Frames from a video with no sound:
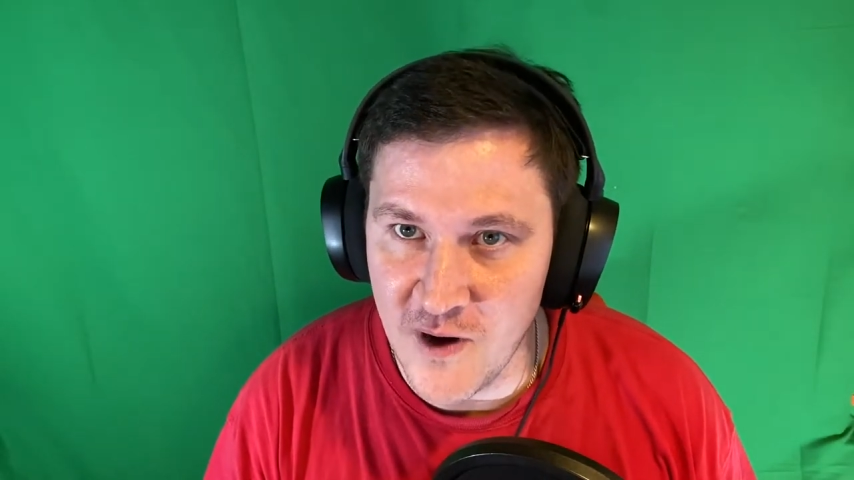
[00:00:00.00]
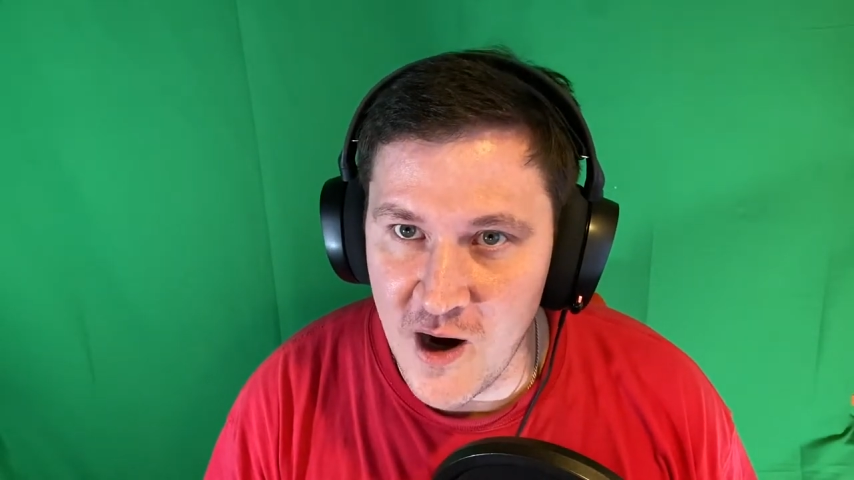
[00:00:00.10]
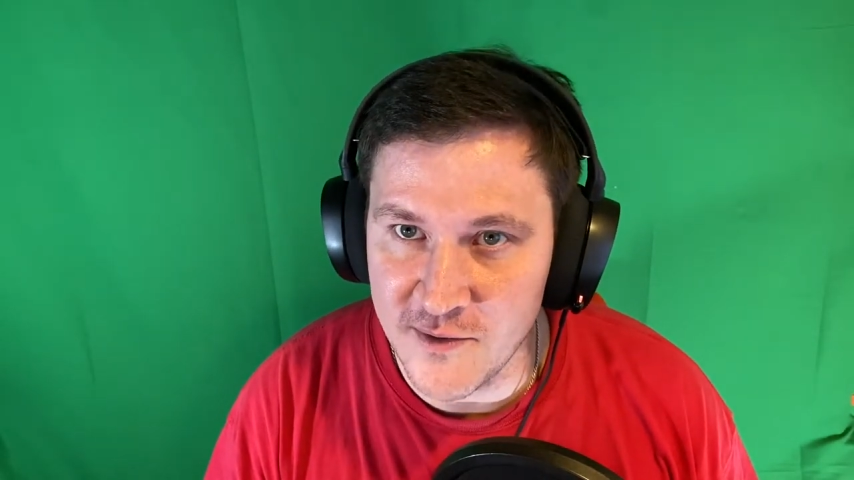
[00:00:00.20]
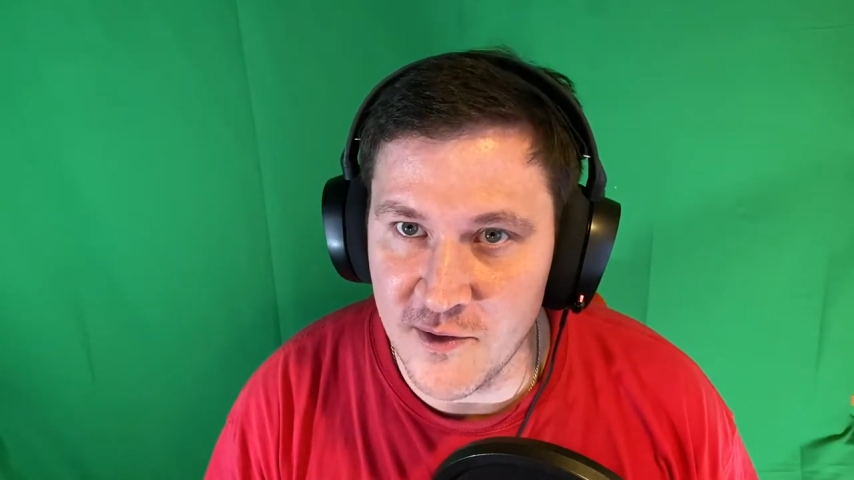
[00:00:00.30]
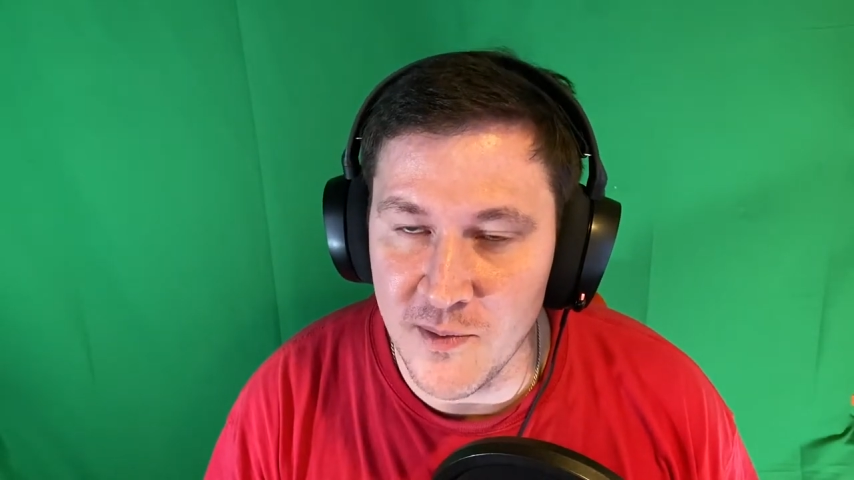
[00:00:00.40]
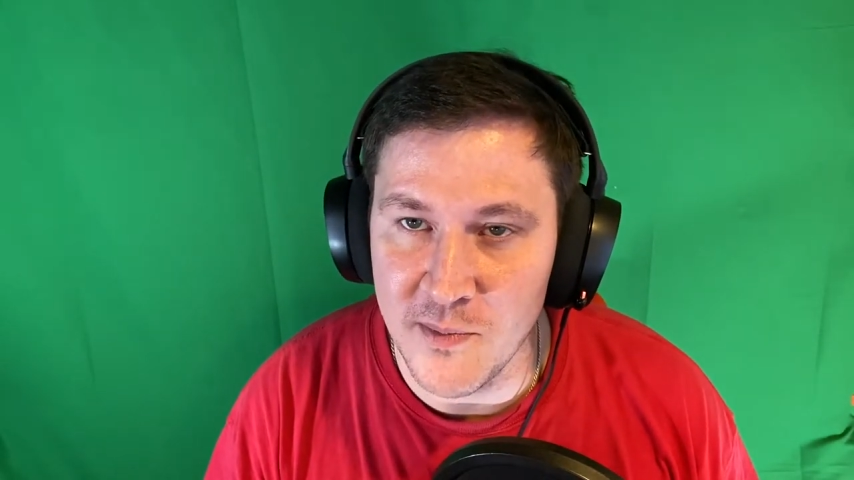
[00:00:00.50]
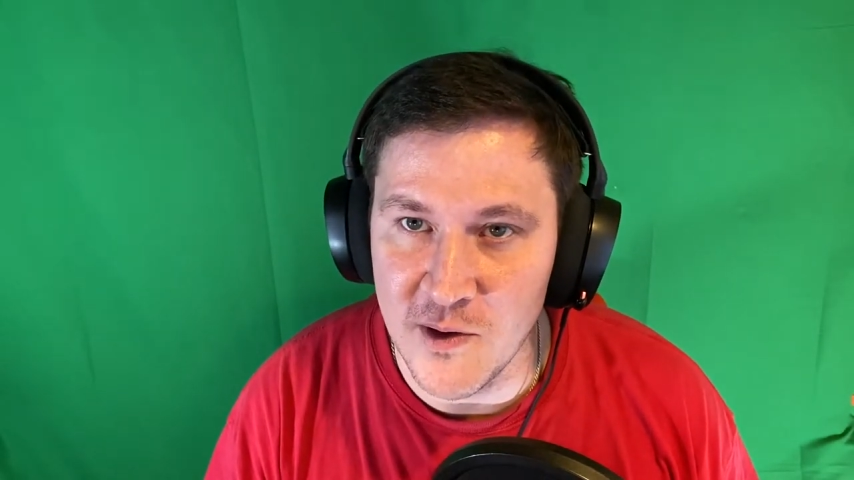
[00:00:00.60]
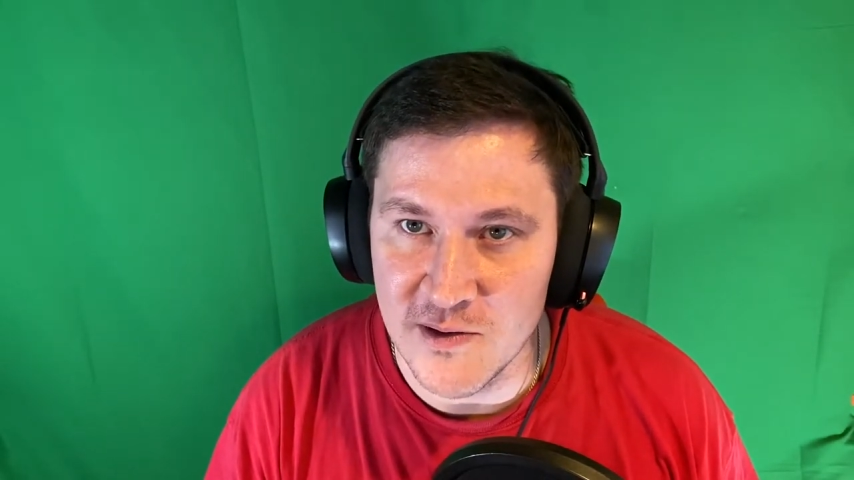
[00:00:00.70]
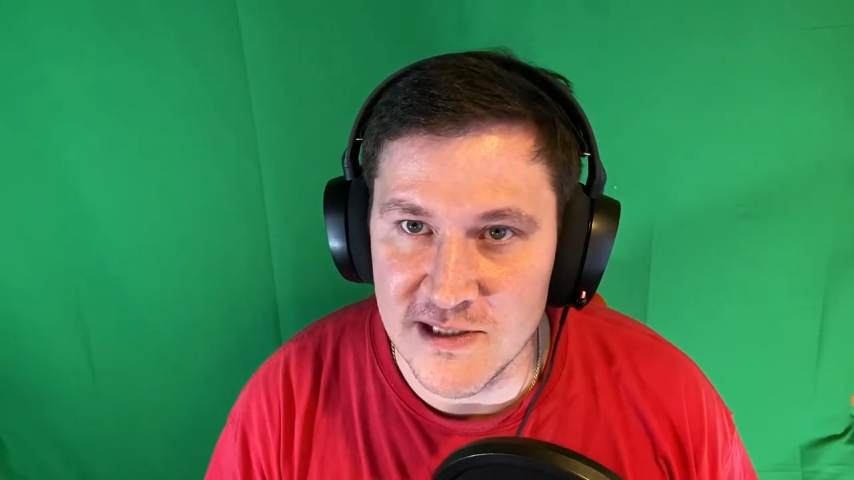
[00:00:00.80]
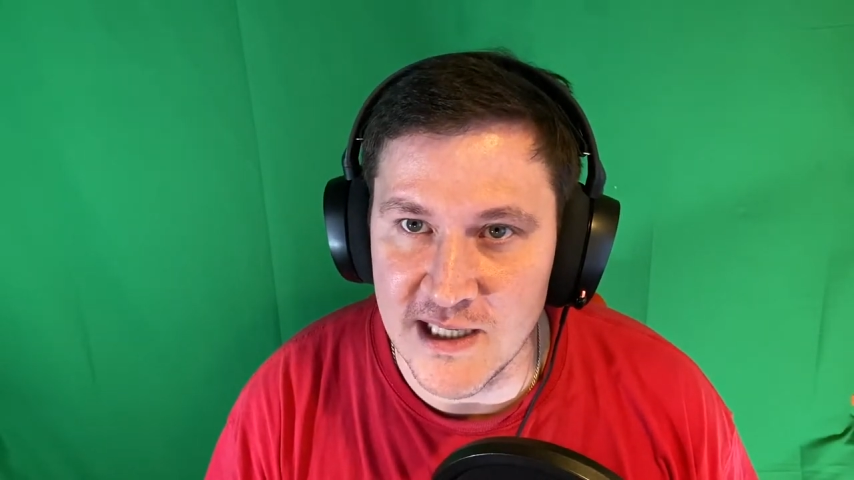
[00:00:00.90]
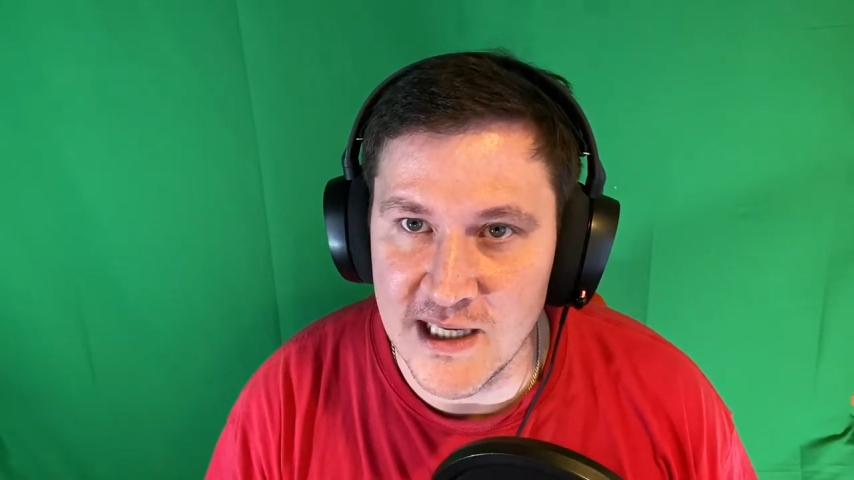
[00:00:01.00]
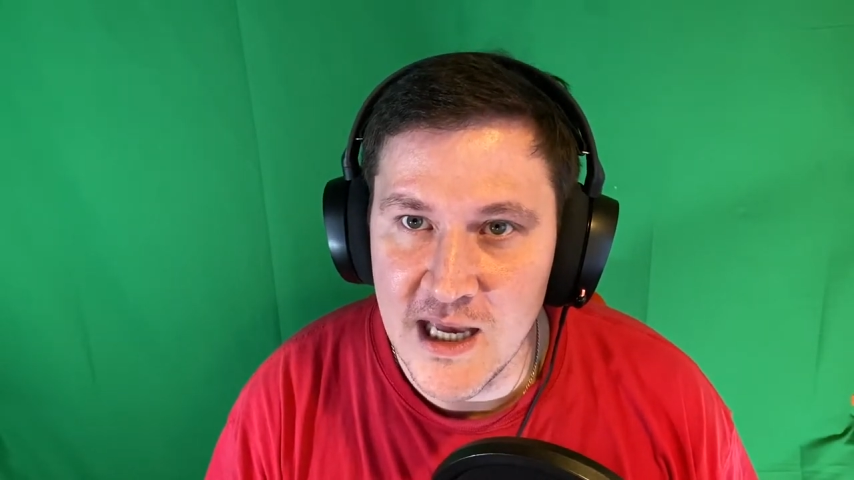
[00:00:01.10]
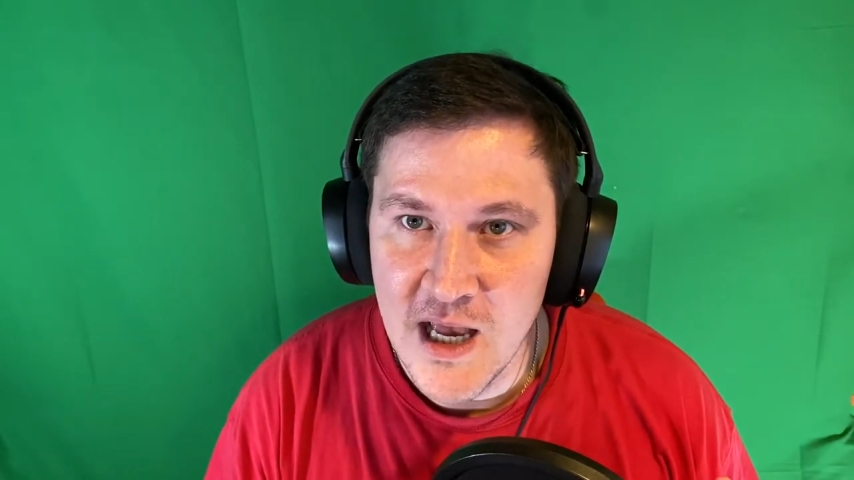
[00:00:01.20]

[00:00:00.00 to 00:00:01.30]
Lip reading: Faulkner music